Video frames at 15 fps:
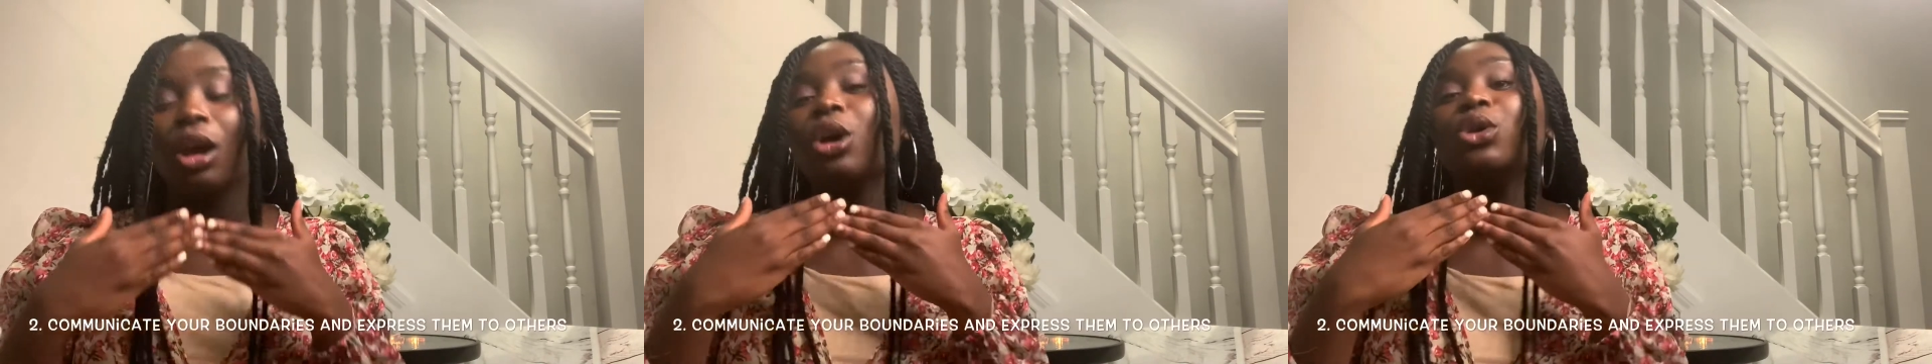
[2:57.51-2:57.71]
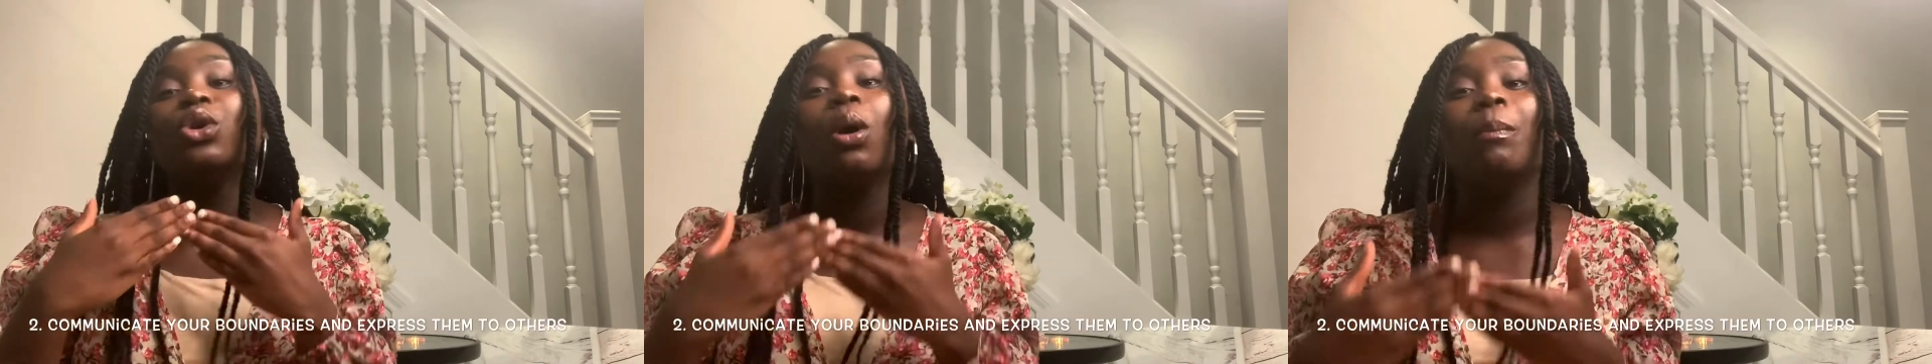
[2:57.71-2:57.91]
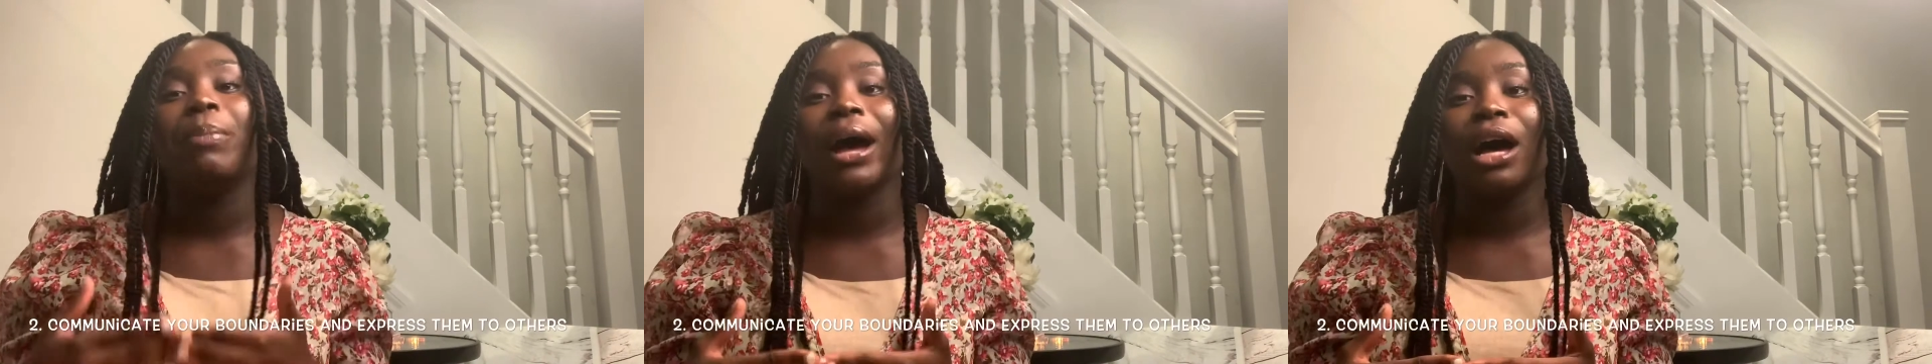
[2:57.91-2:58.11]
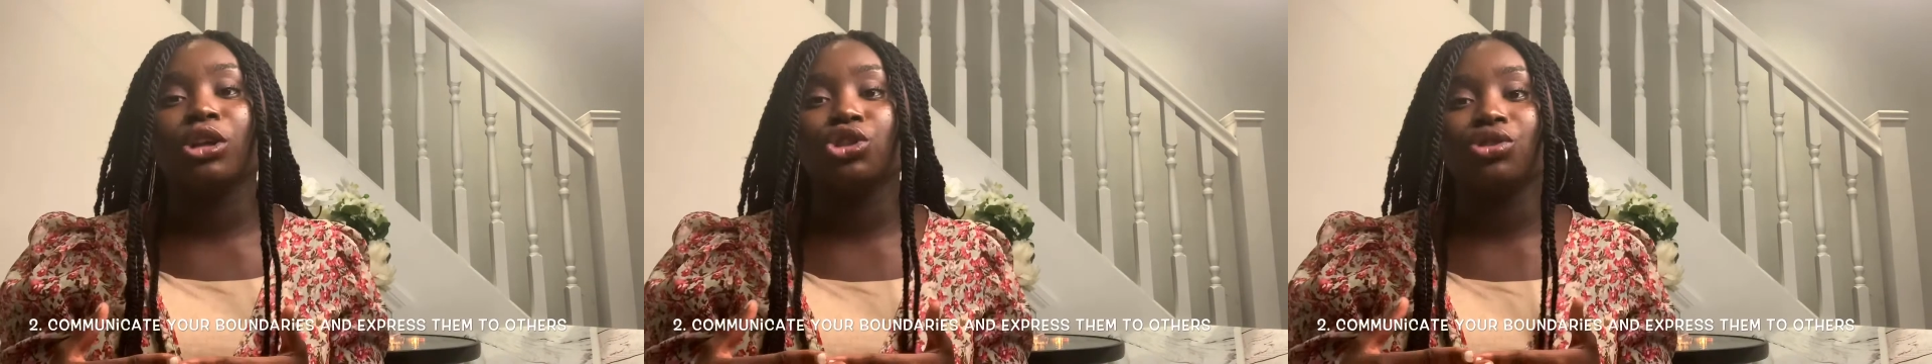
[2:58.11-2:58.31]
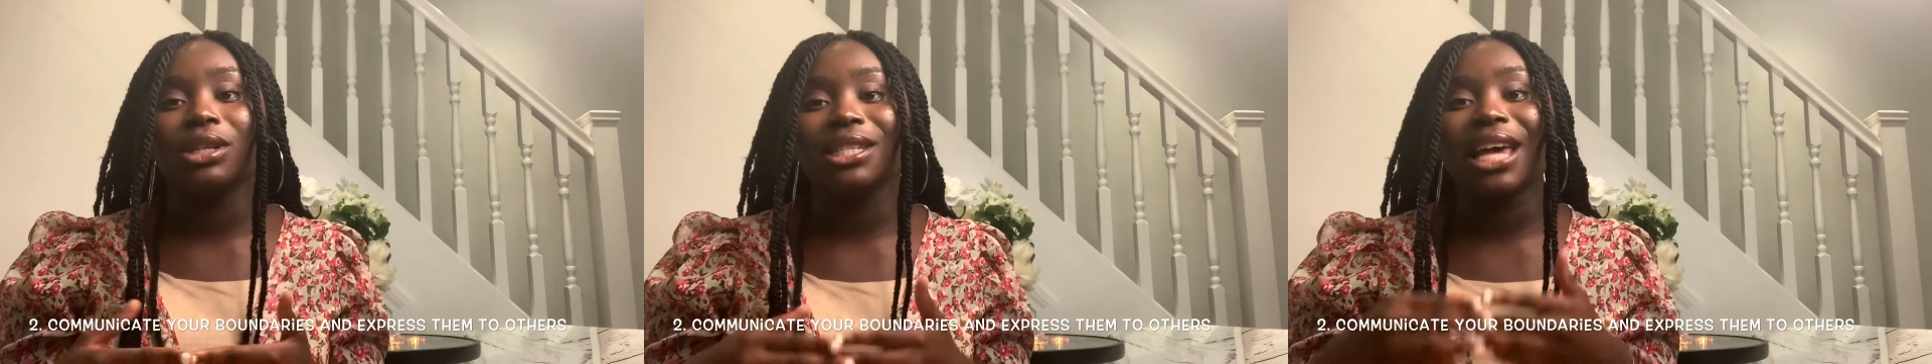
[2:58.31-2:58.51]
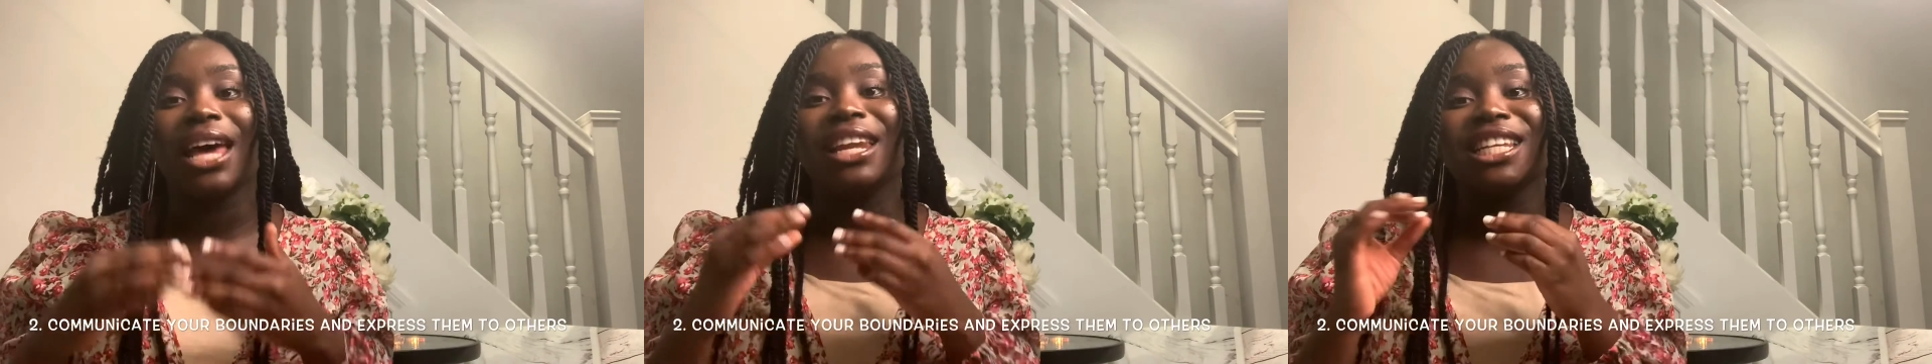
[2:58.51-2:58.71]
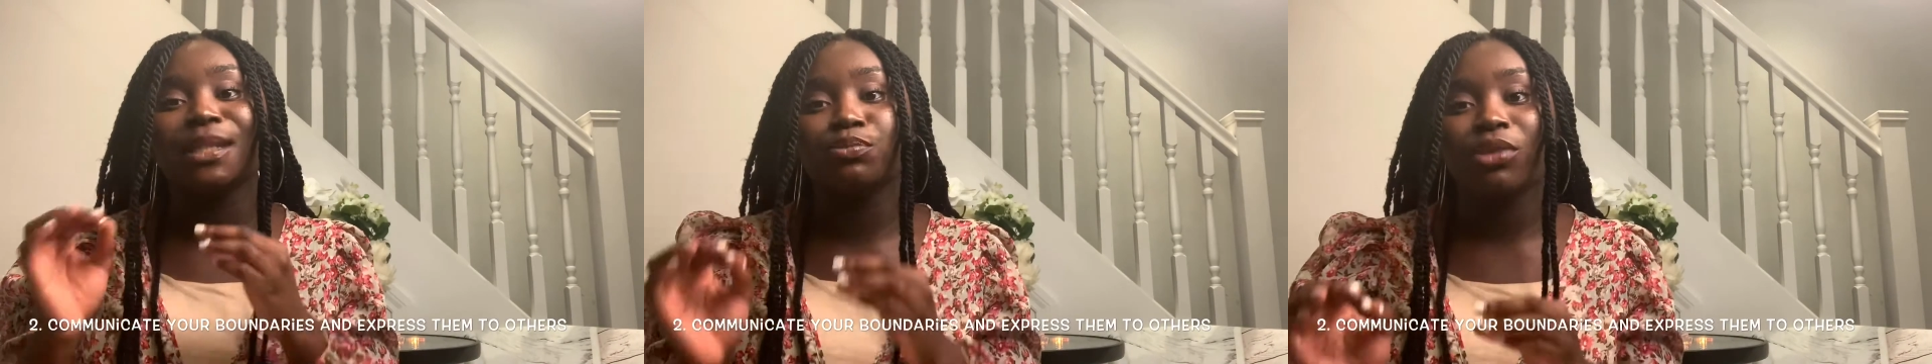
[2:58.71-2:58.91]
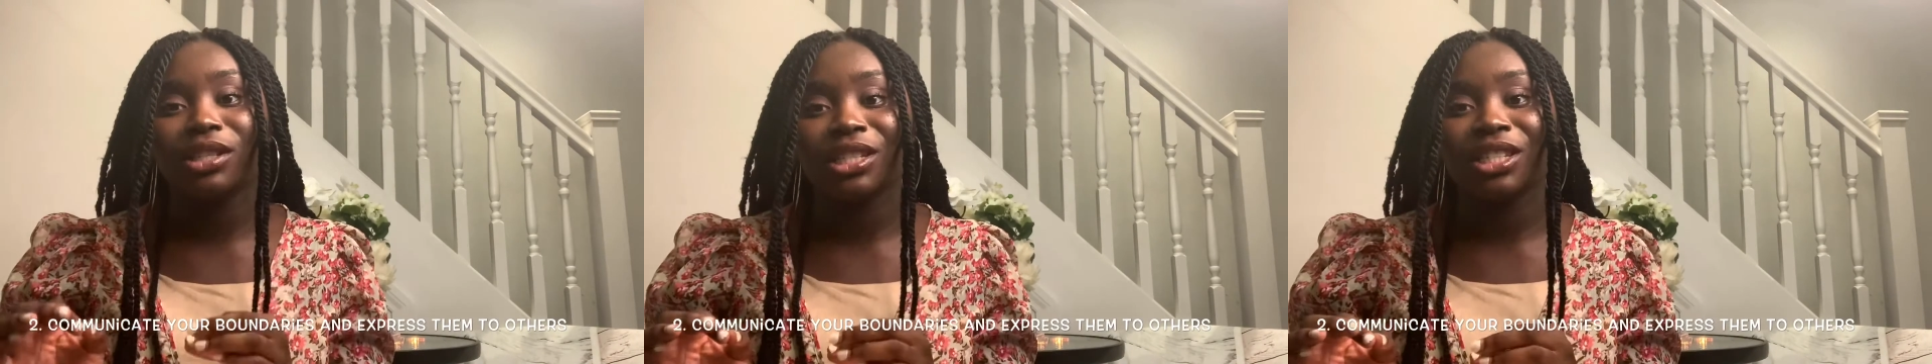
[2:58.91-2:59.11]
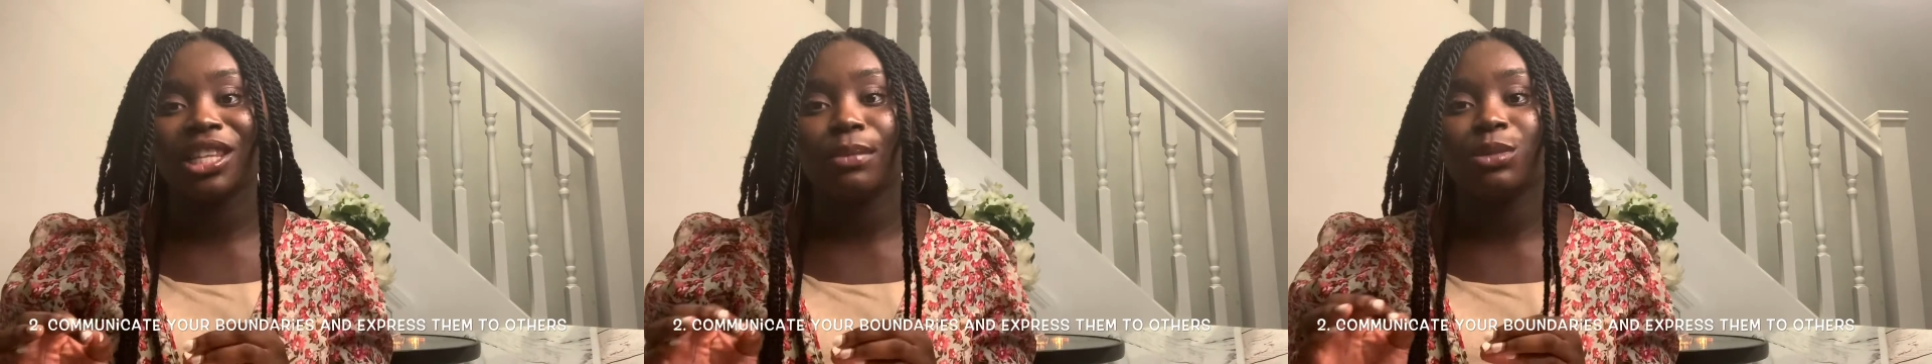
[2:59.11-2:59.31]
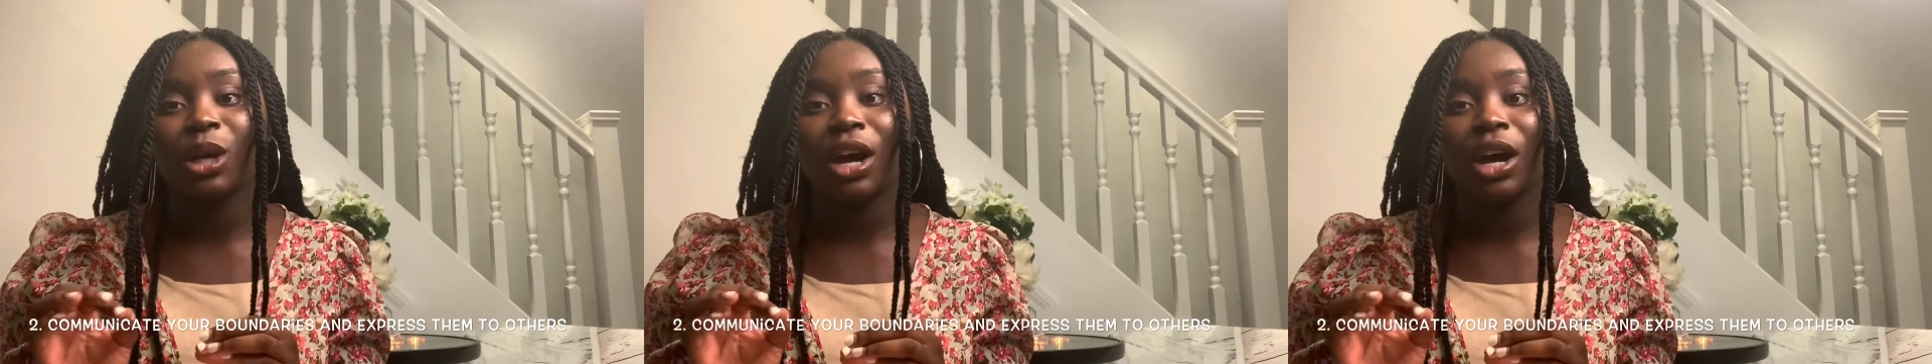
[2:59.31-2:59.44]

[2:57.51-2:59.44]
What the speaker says: your boundaries and expressing them to